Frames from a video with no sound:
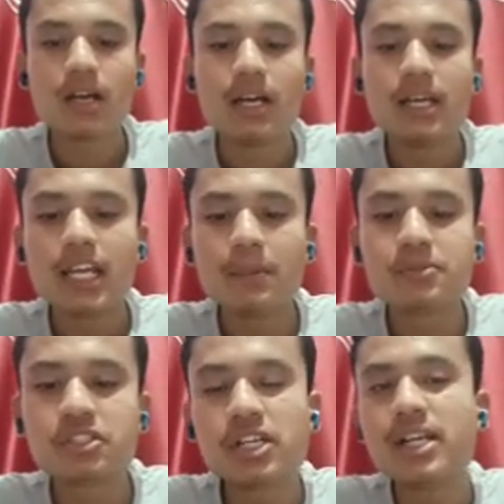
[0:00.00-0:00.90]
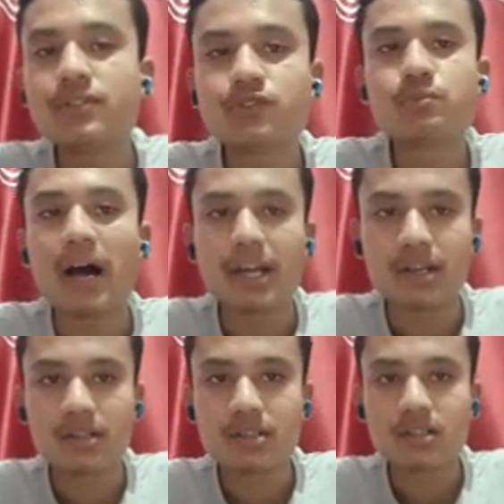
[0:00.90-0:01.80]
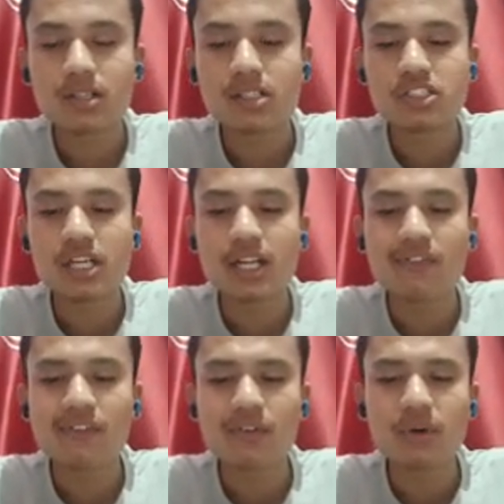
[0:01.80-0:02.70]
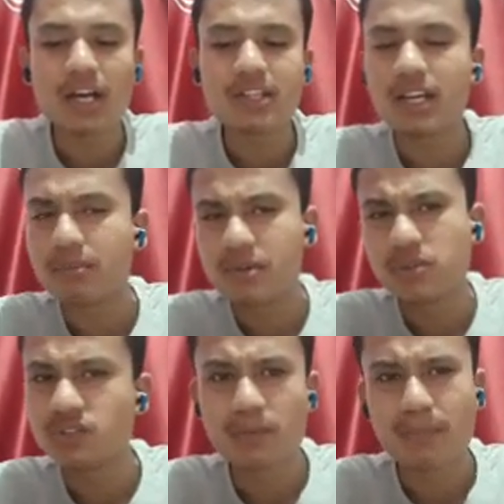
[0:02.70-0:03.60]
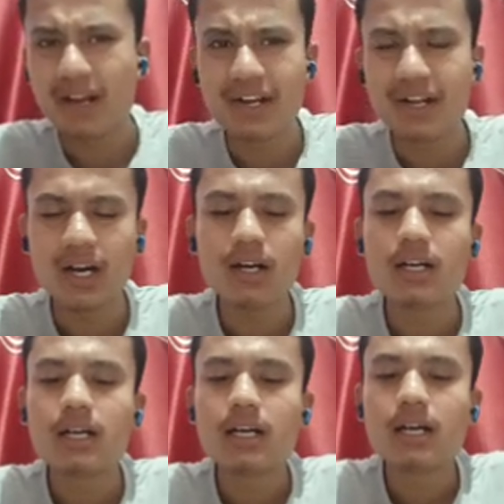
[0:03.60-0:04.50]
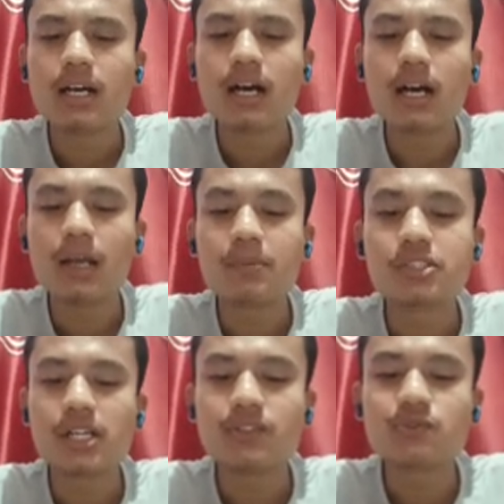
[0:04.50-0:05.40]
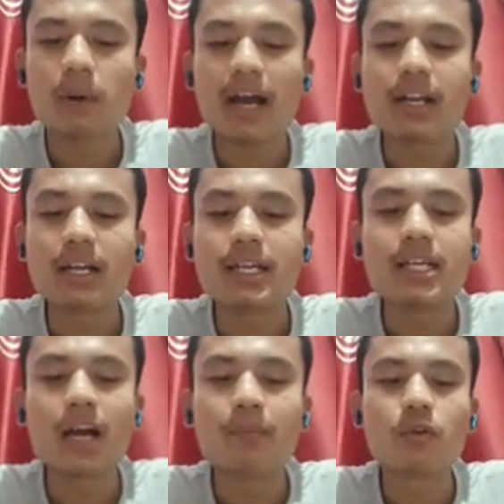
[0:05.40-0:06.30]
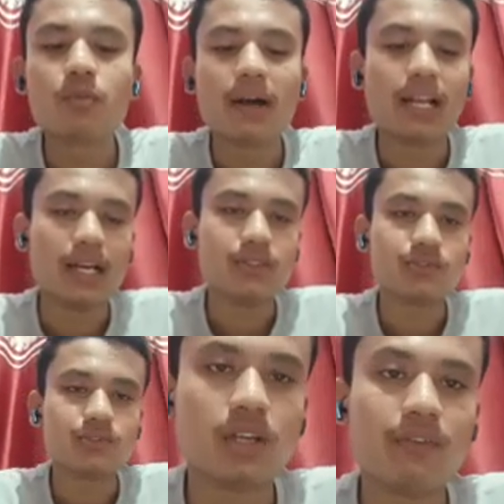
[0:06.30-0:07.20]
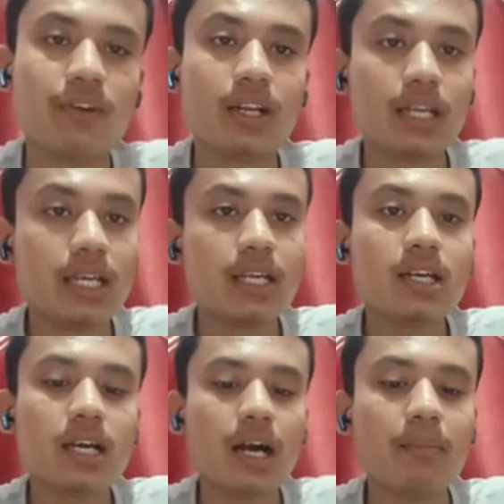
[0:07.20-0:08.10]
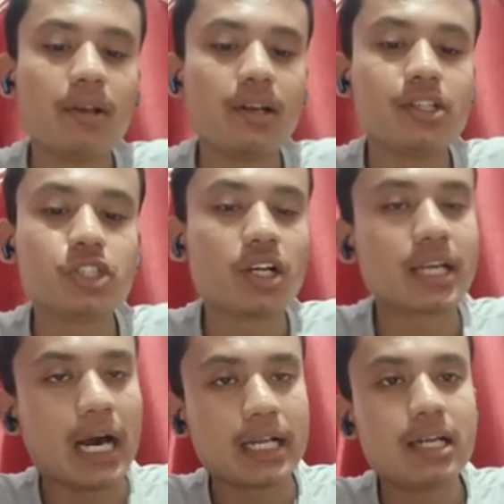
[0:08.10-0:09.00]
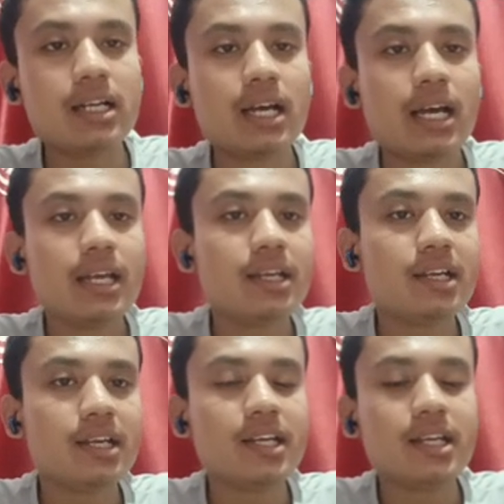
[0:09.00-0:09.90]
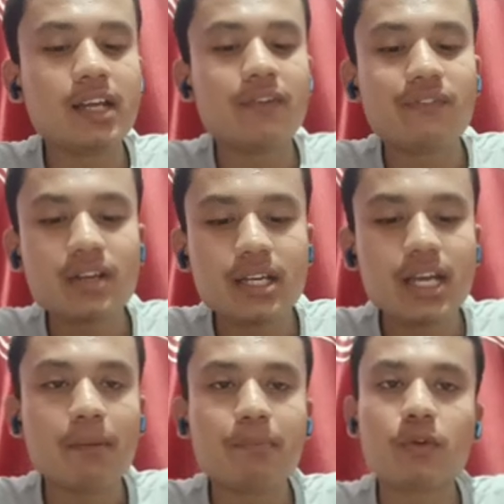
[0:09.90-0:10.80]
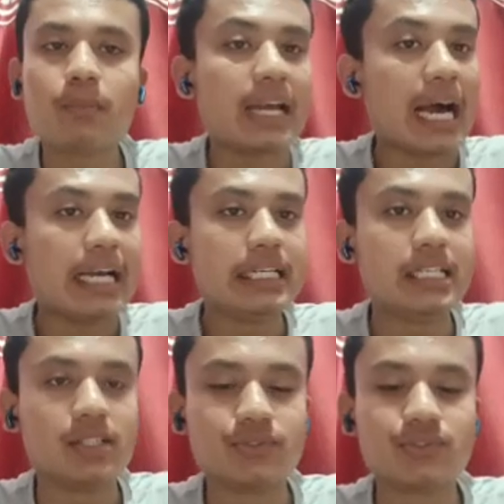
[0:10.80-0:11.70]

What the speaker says: If she inspire, she referred to I think Muse or Belinda. If she inspire and he approve my lives, even he, I mean John Carroll, if he approve my ideas.